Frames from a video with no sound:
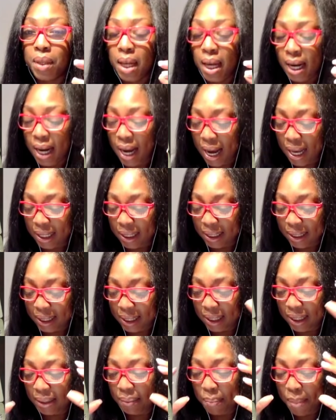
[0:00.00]
it has
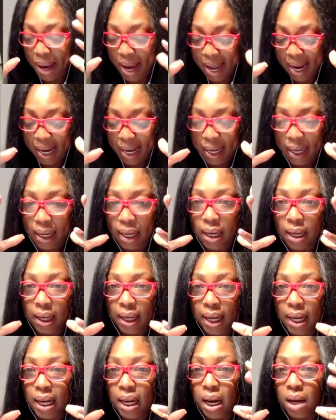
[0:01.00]
this man
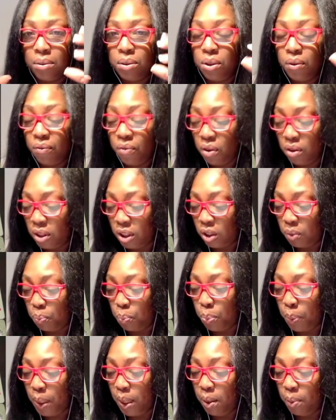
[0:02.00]
looking out of this
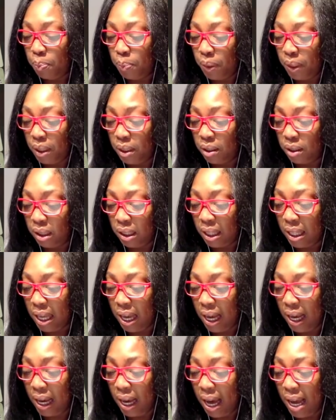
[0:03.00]
peeping
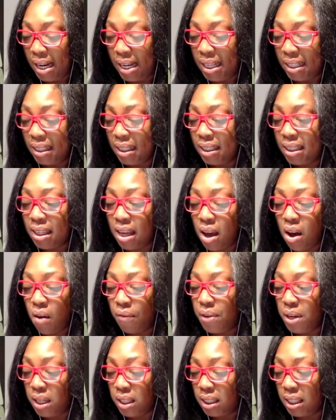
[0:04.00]
thing, and this is
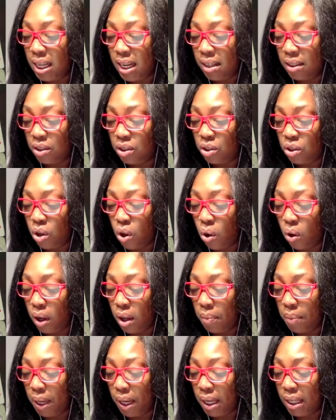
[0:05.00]
obviously a
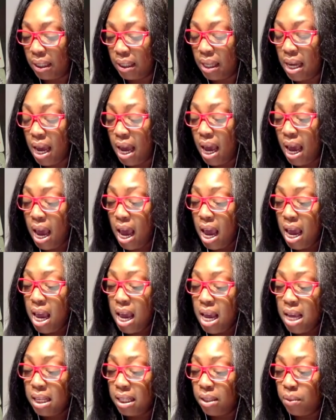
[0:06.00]
stalker because
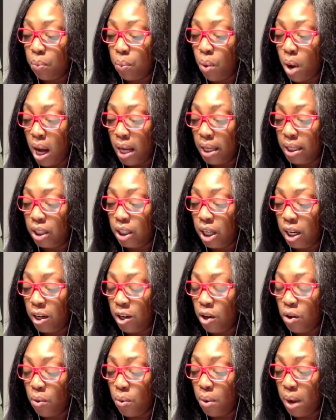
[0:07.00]
he's watching
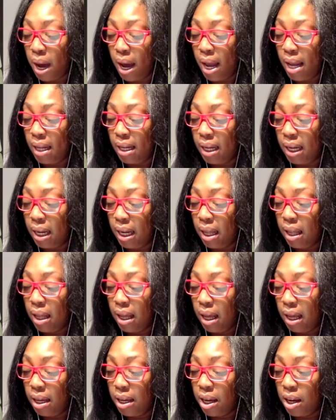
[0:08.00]
you, and
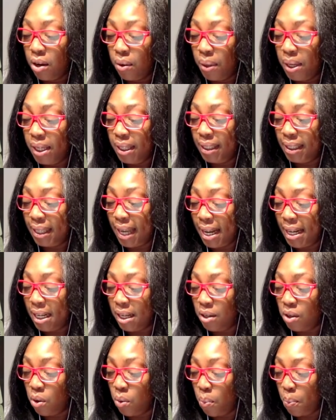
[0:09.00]
you know he's
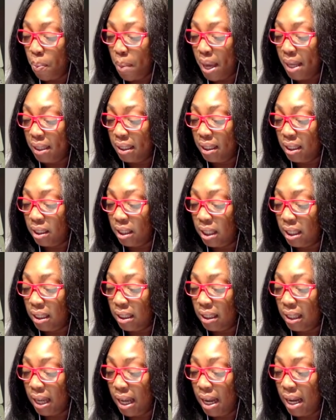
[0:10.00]
sending you
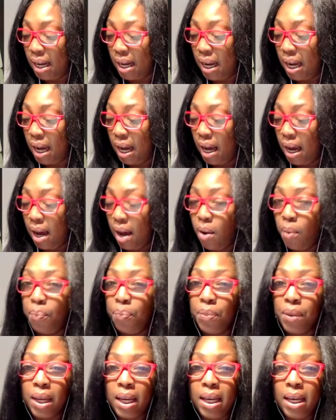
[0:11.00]
messages, and a